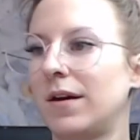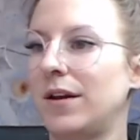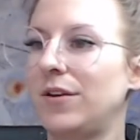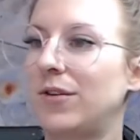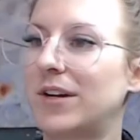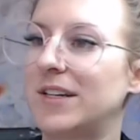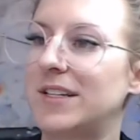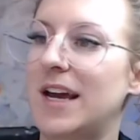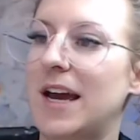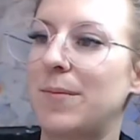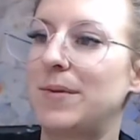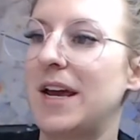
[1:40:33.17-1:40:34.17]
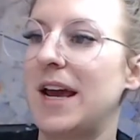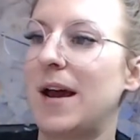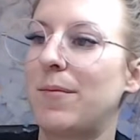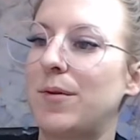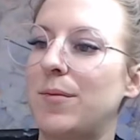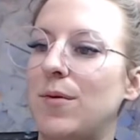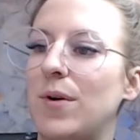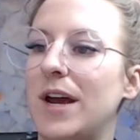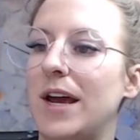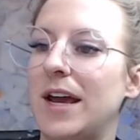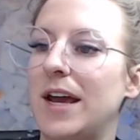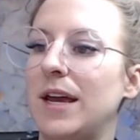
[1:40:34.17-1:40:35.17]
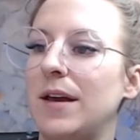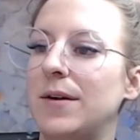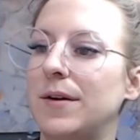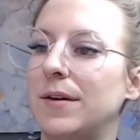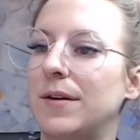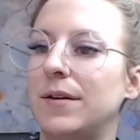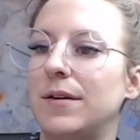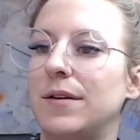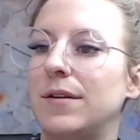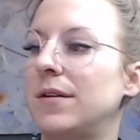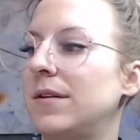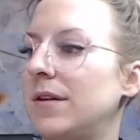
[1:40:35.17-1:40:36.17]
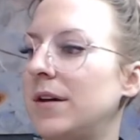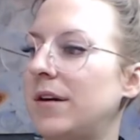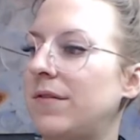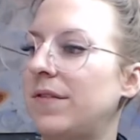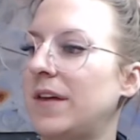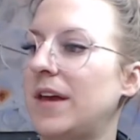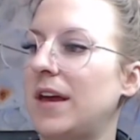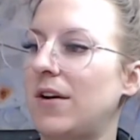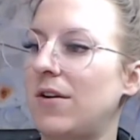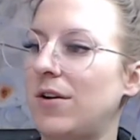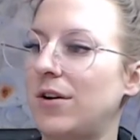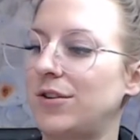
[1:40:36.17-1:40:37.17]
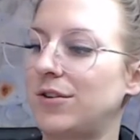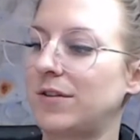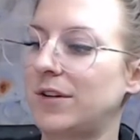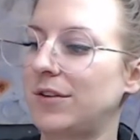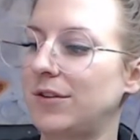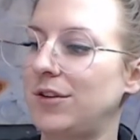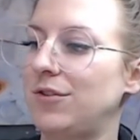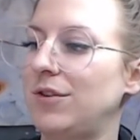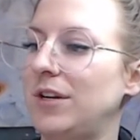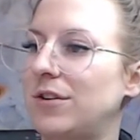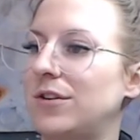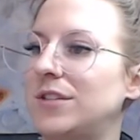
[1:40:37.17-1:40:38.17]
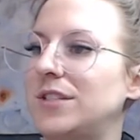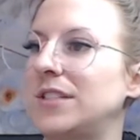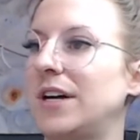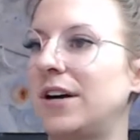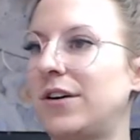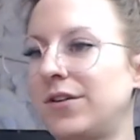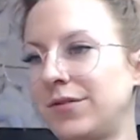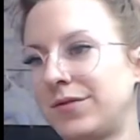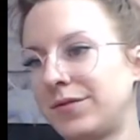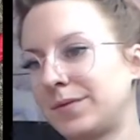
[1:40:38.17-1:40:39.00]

And you can dab dab them away if they get on your little uni herself.